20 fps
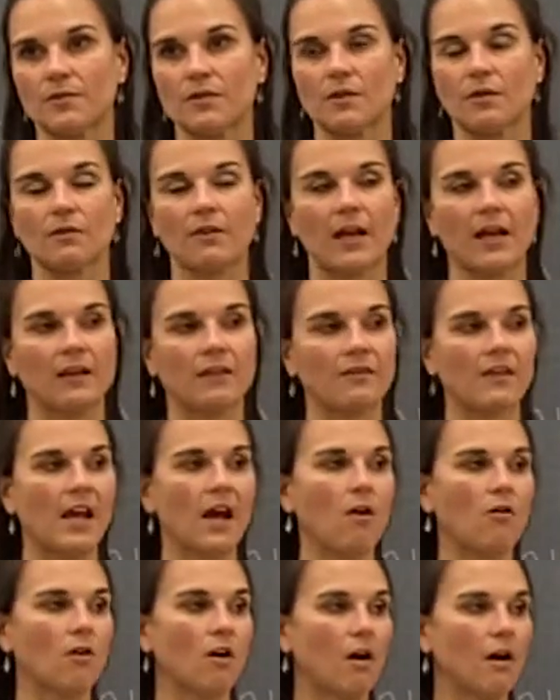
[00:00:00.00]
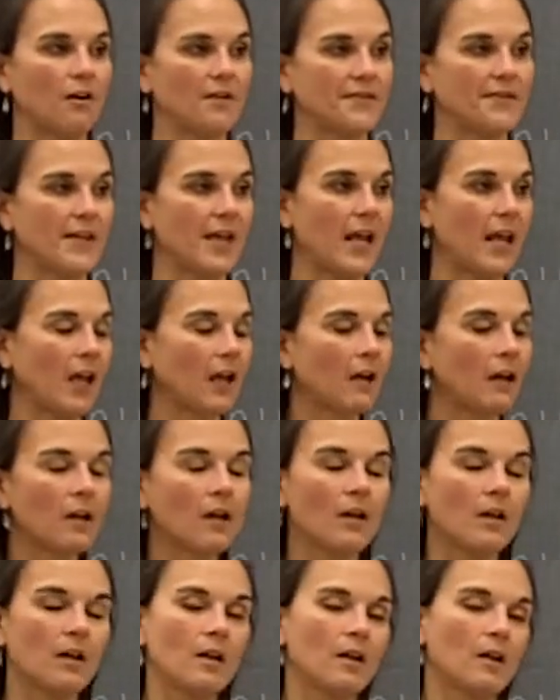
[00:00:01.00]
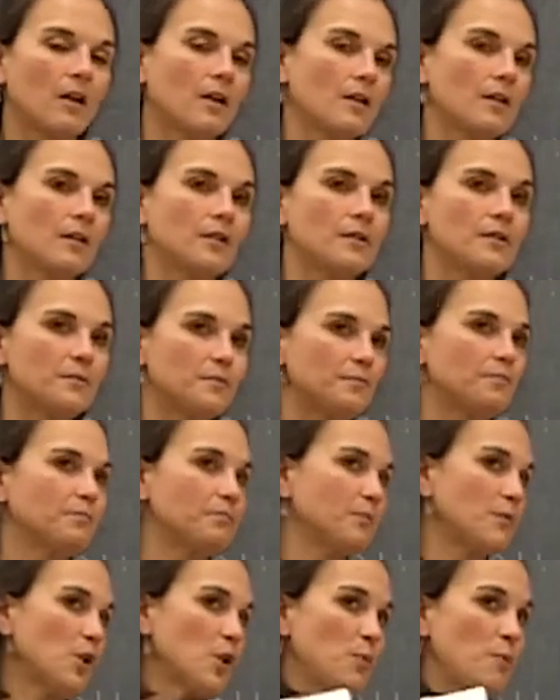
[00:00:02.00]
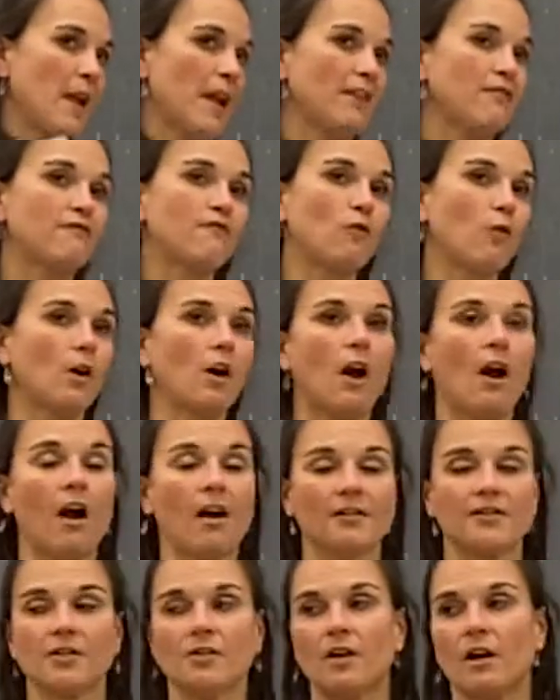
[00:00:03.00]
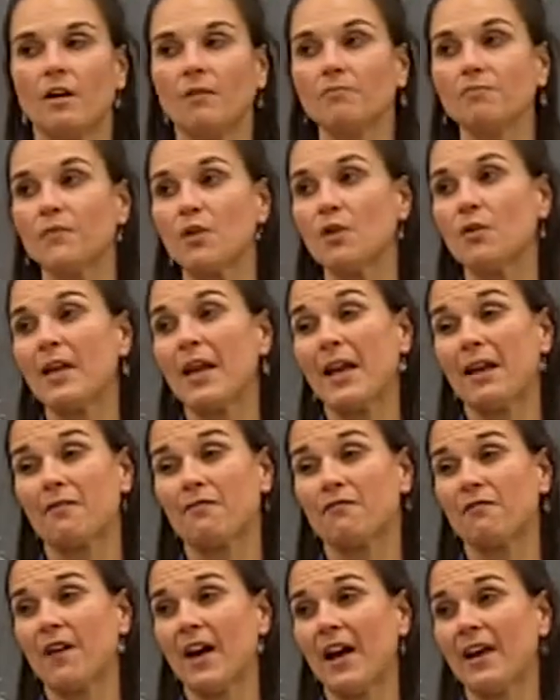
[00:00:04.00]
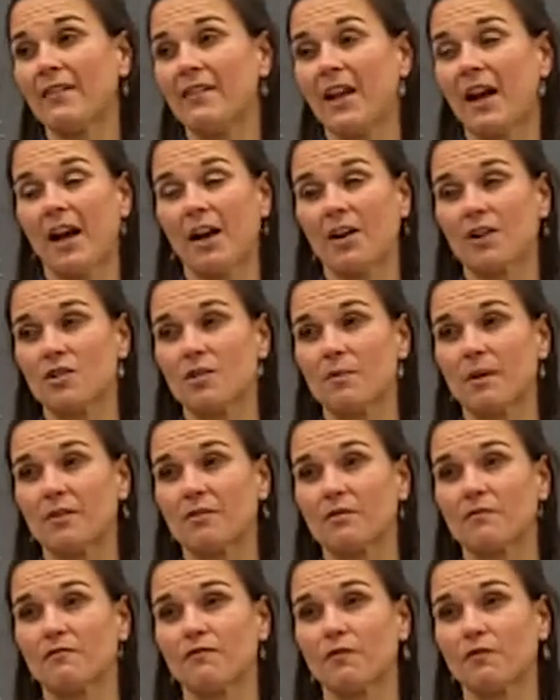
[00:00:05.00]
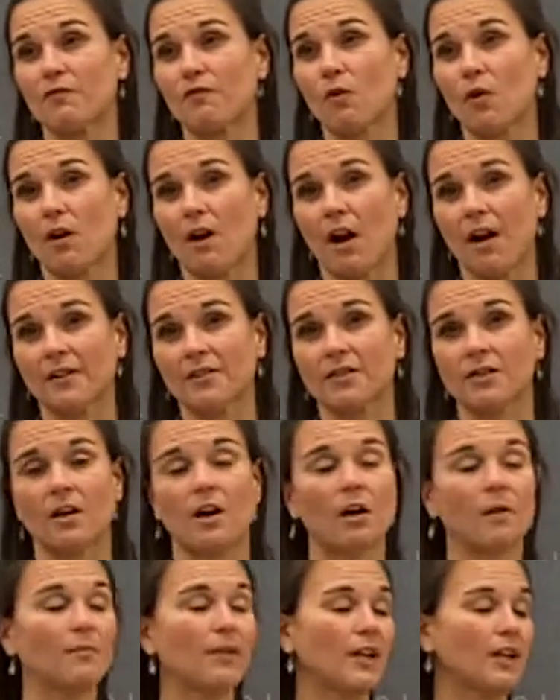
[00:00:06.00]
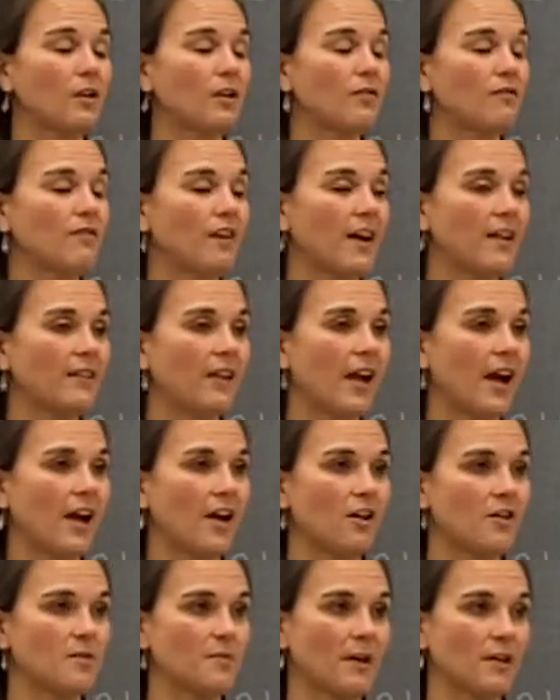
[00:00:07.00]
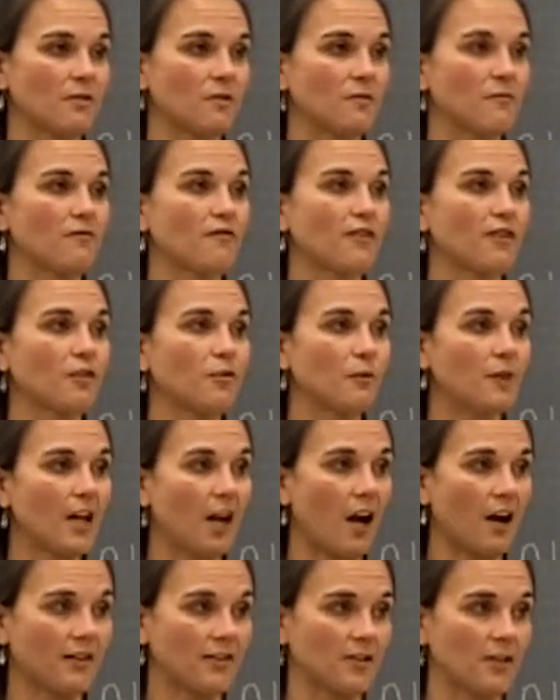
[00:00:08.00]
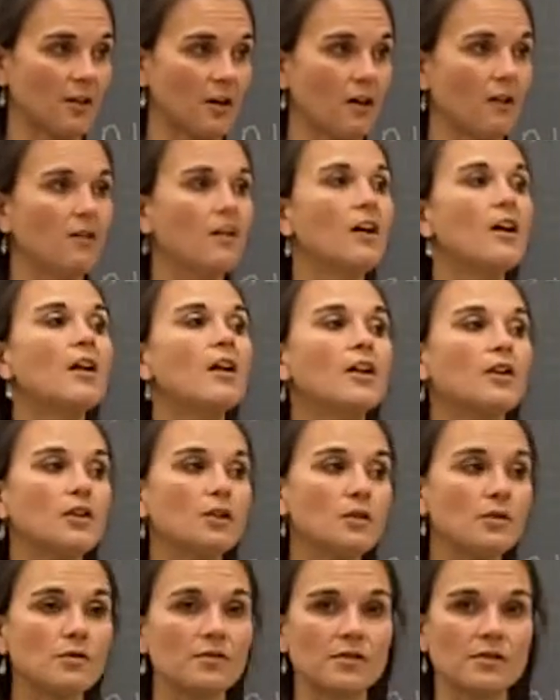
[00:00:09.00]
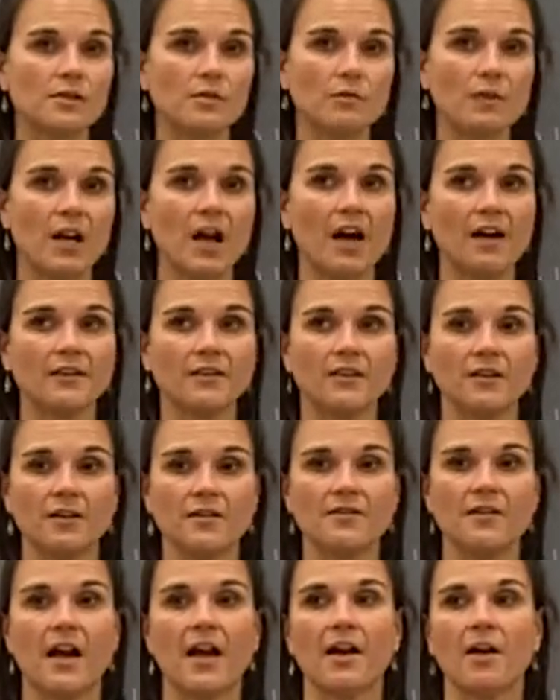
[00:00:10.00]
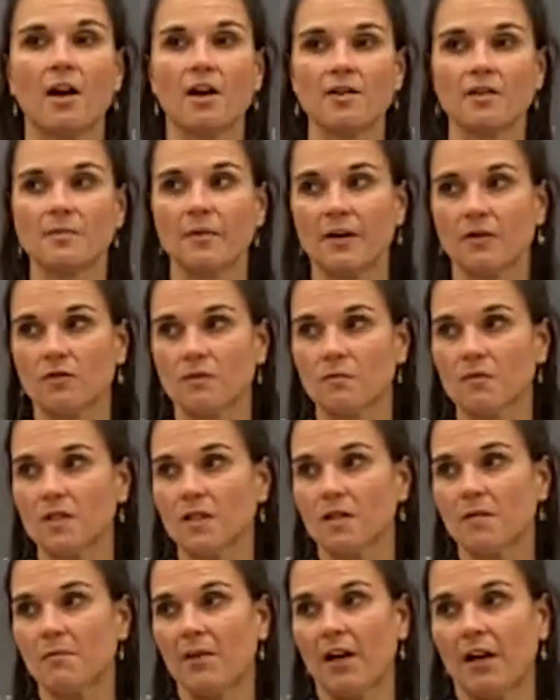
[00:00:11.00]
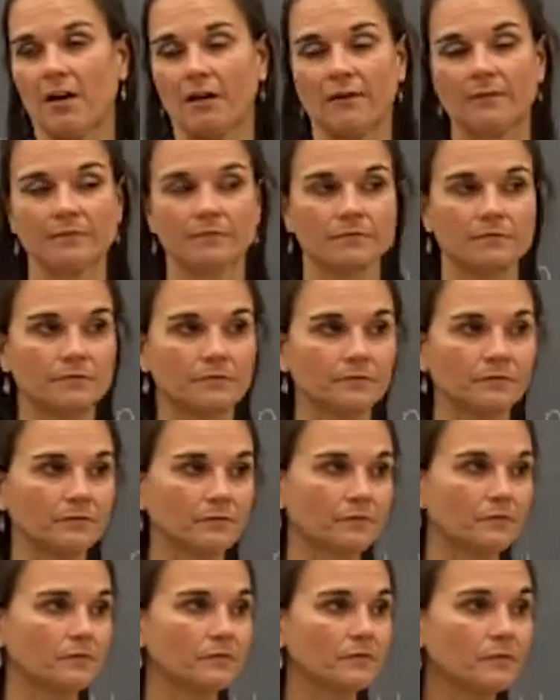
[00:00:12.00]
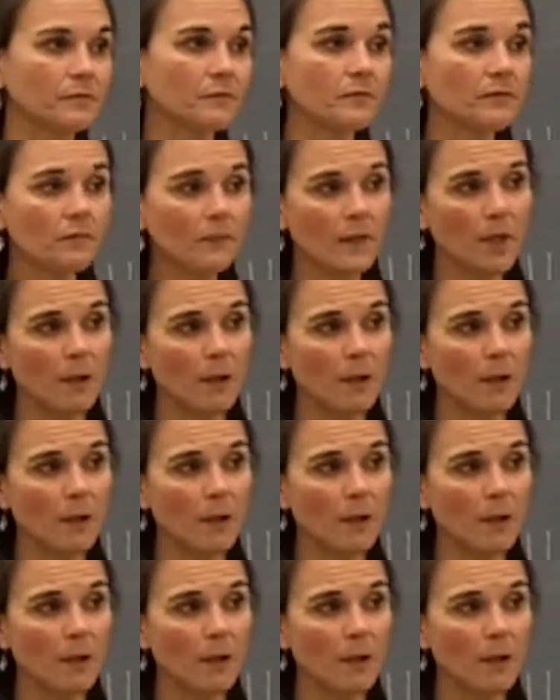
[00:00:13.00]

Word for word: So like the alcohol, say you made 4-octanol. You can't find the IR spectrum for 4-octanol, but you can find the IR spectrum for 3-octanol. Use 3-octanol's IR spectrum to compare it.